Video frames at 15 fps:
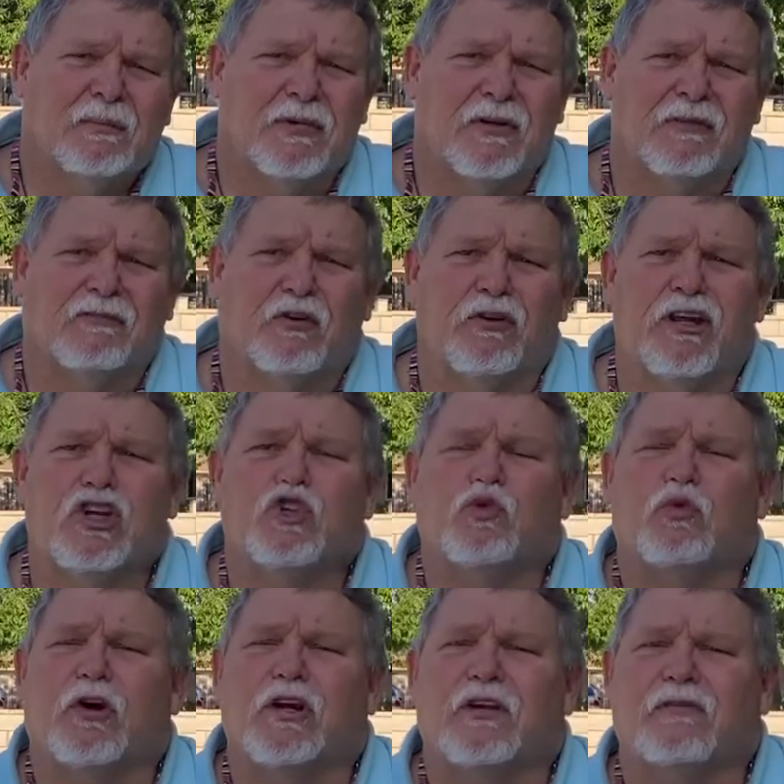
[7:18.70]
But for each
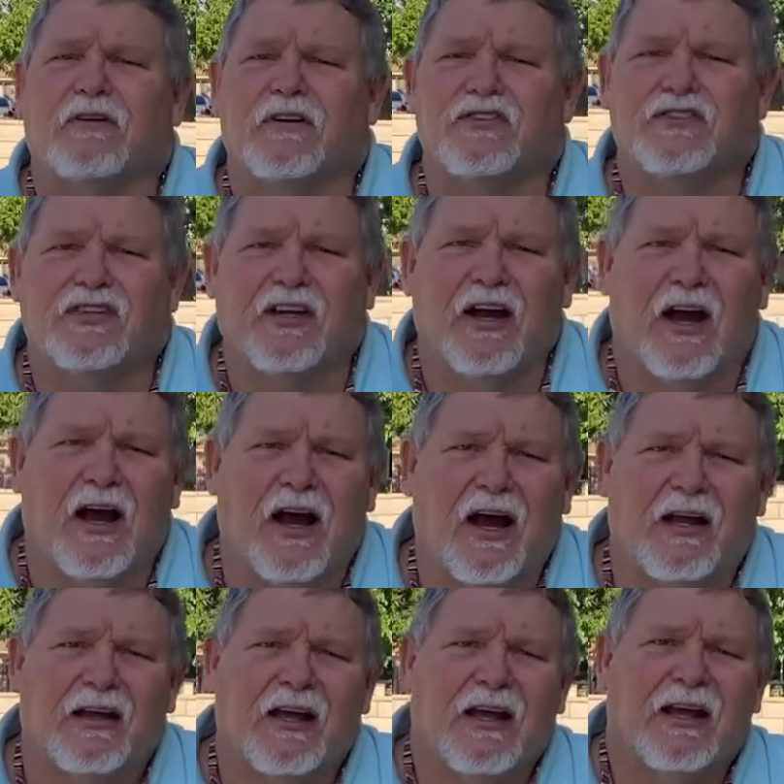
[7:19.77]
one of us,
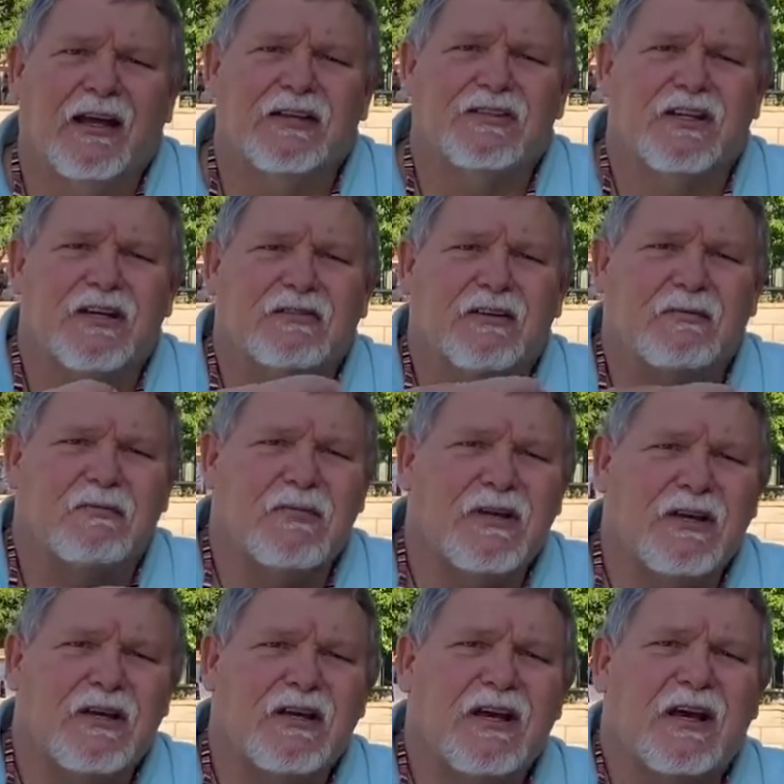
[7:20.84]
God has given
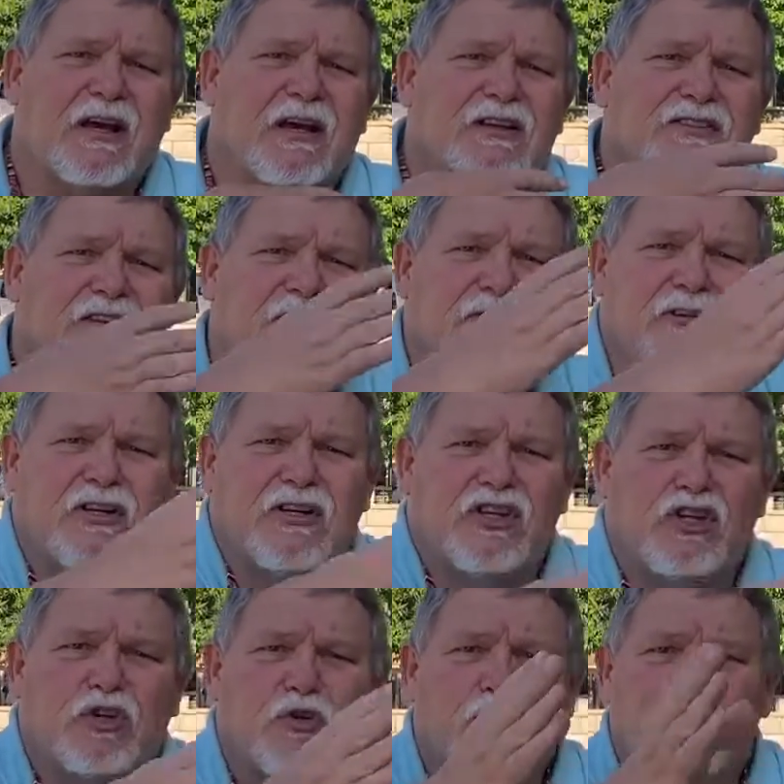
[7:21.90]
me, has given
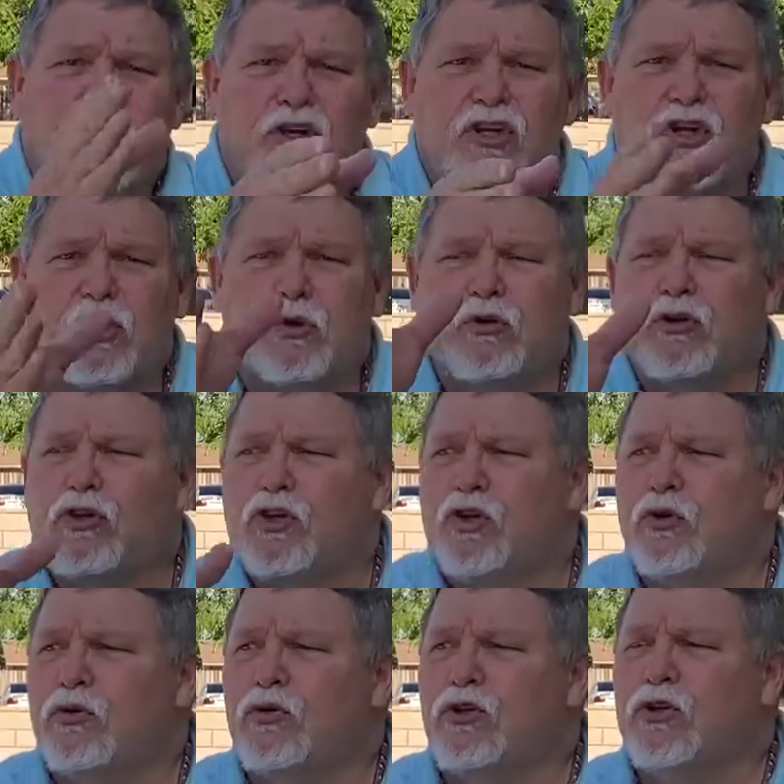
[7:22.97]
you, you,
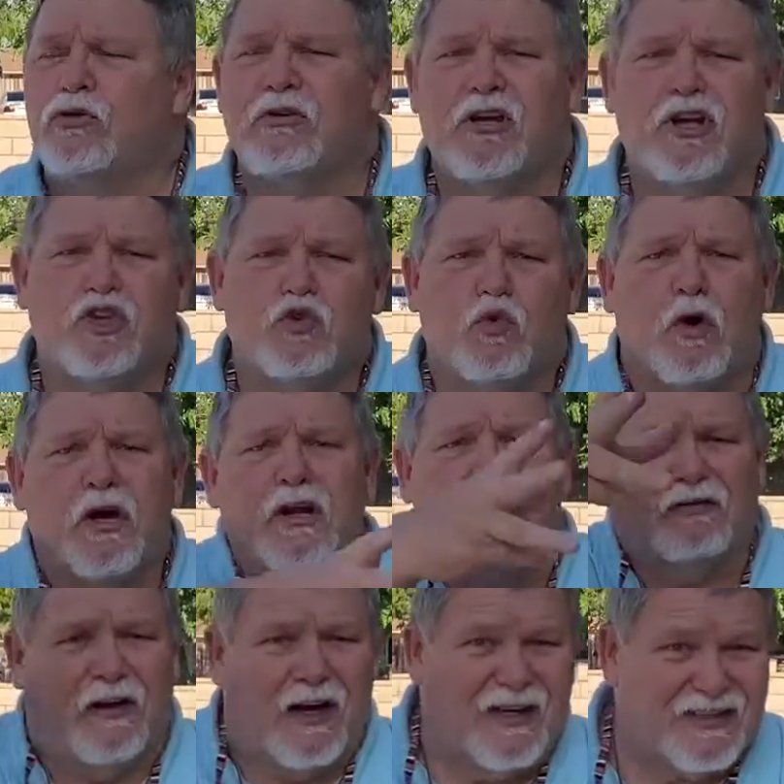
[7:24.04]
you, you, each one
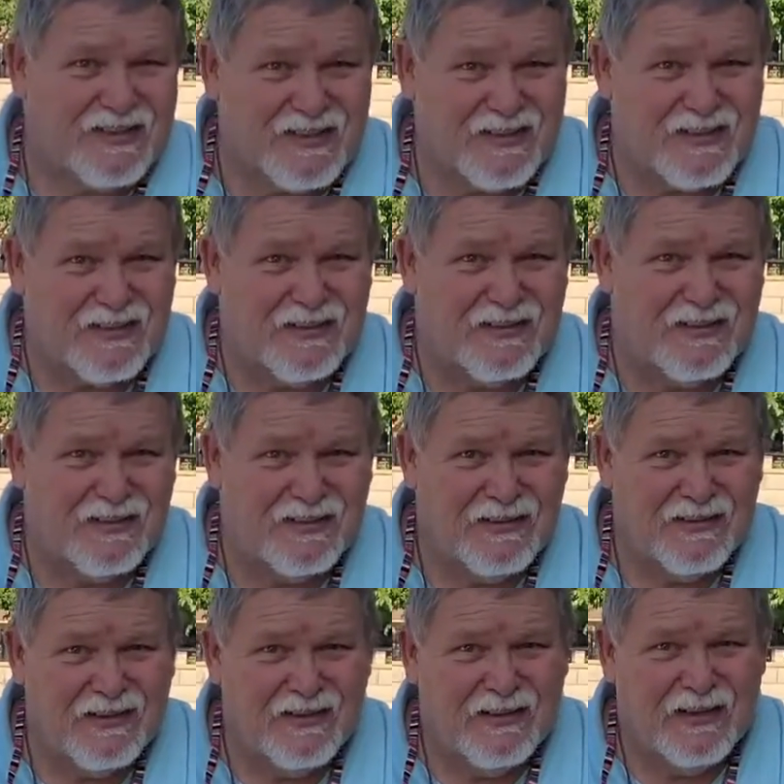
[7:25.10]
of us
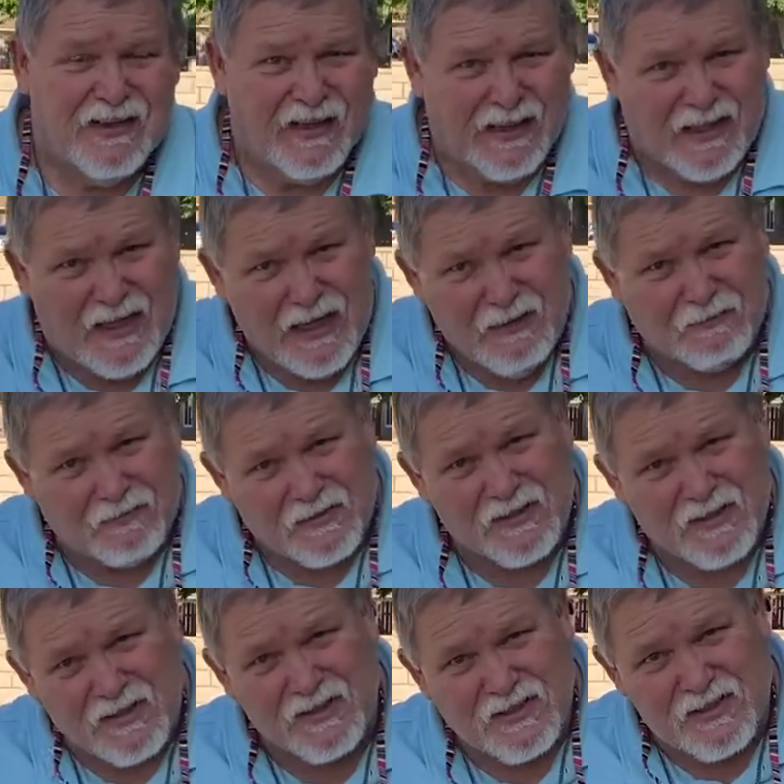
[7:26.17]

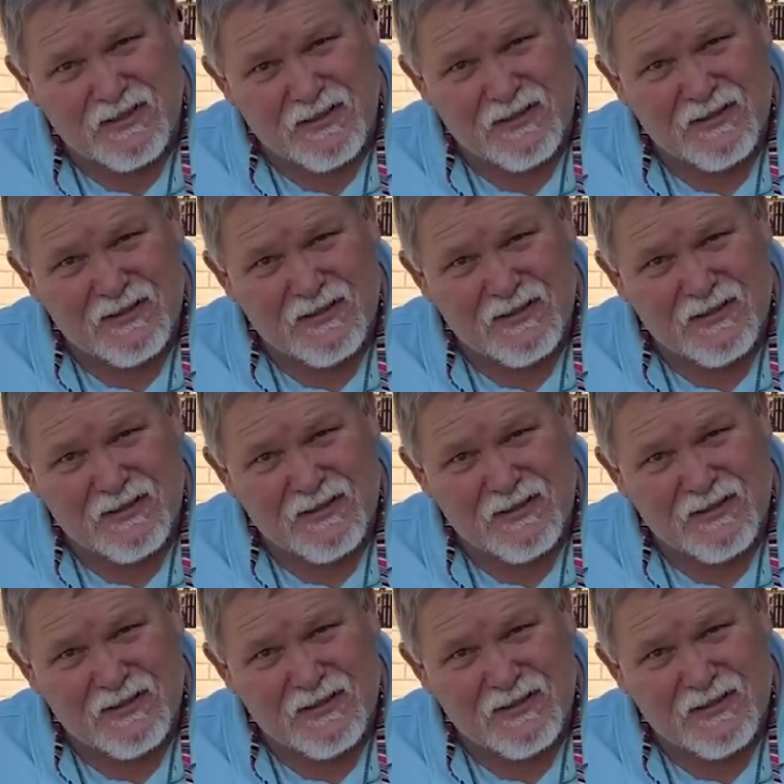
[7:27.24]
gifts